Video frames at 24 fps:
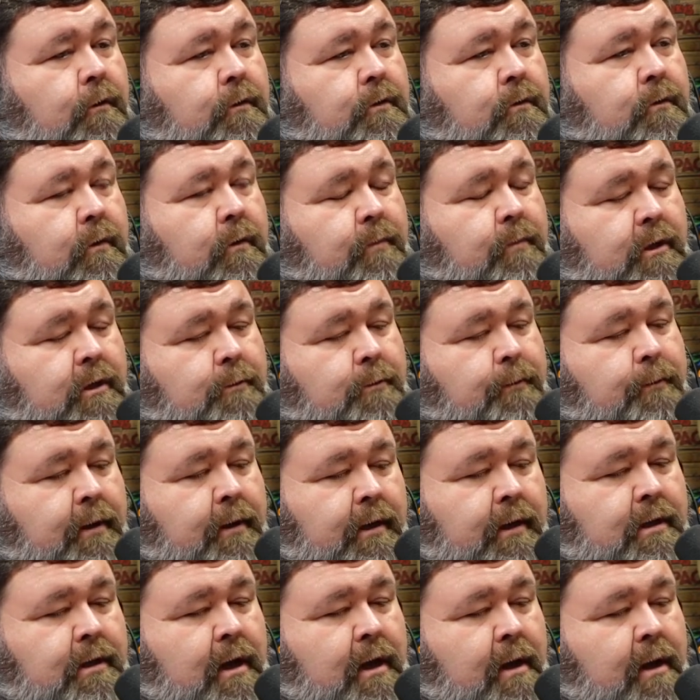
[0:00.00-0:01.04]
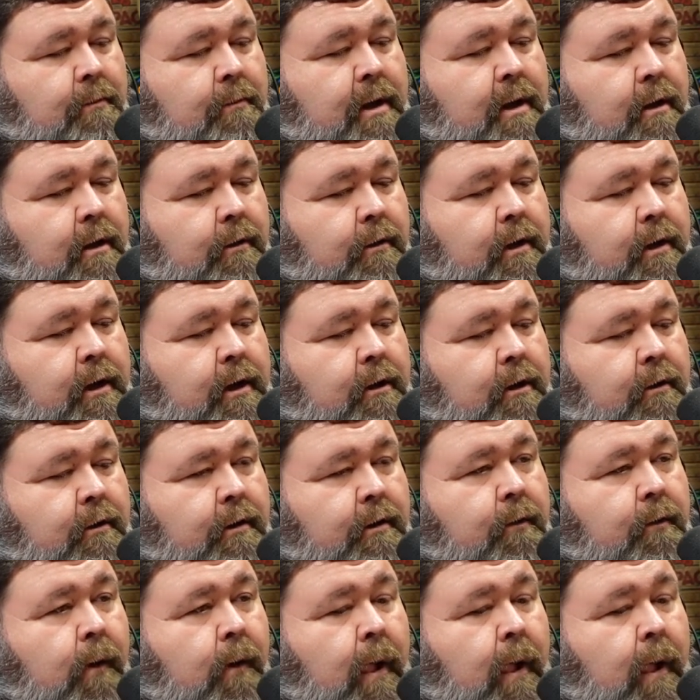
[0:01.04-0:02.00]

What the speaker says: So we've been spending time down there.